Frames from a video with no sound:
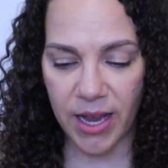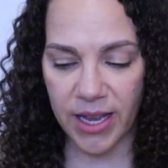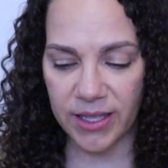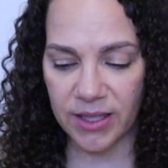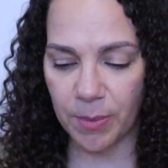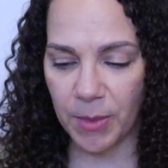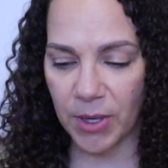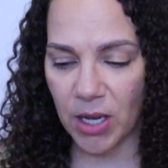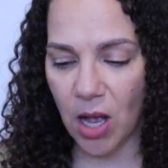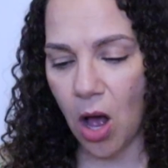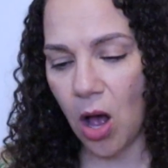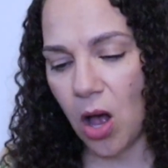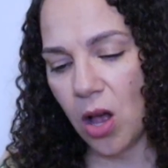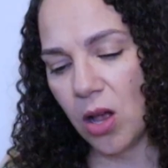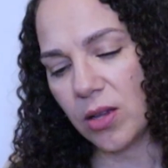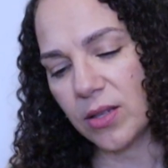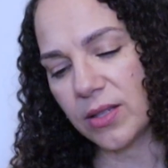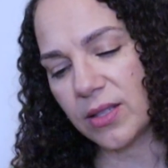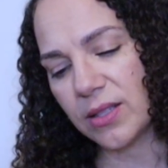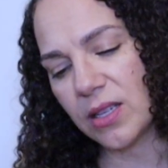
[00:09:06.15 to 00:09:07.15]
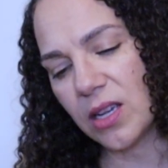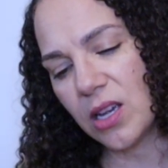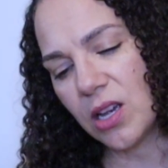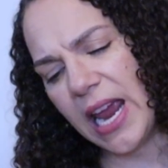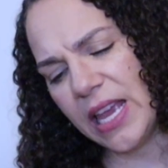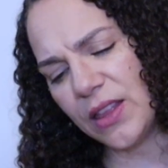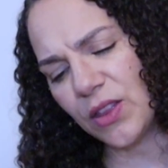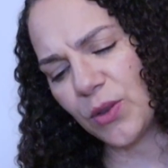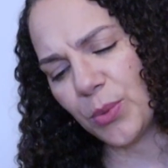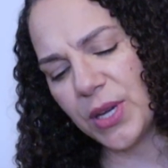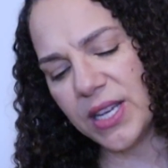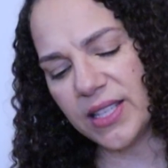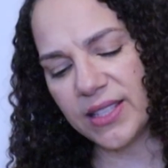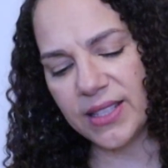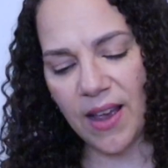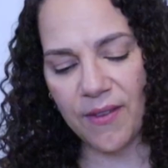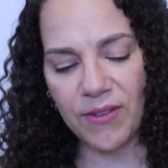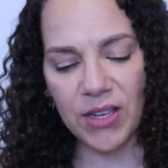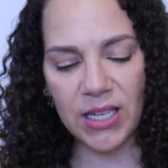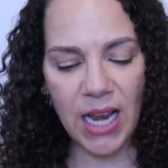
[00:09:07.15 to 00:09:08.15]
It's McCall's
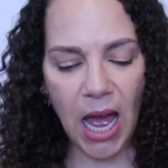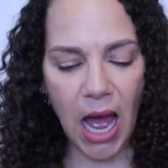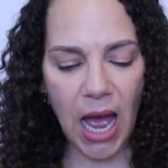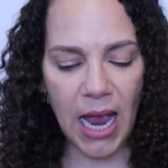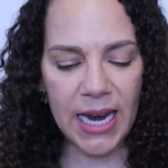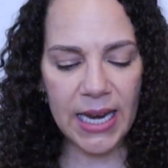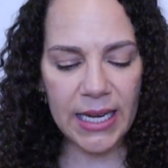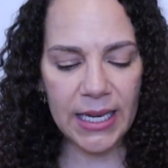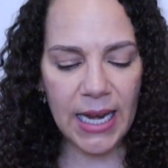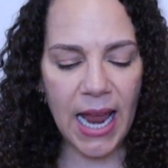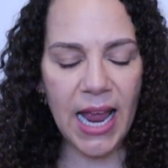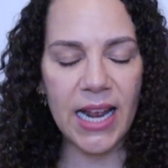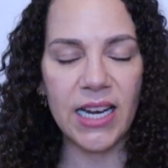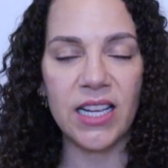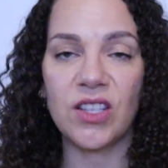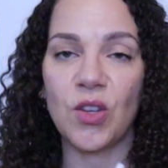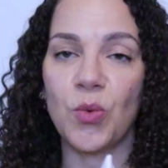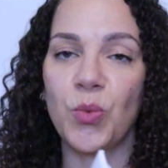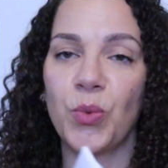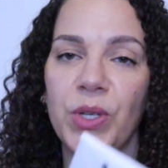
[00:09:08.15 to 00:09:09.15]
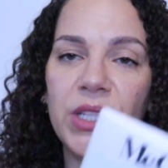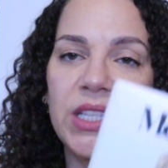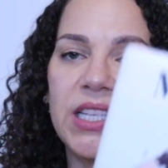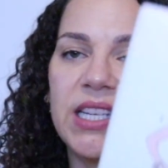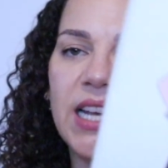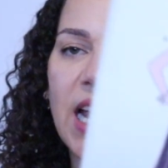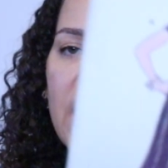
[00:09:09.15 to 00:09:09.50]
8379, and it's a really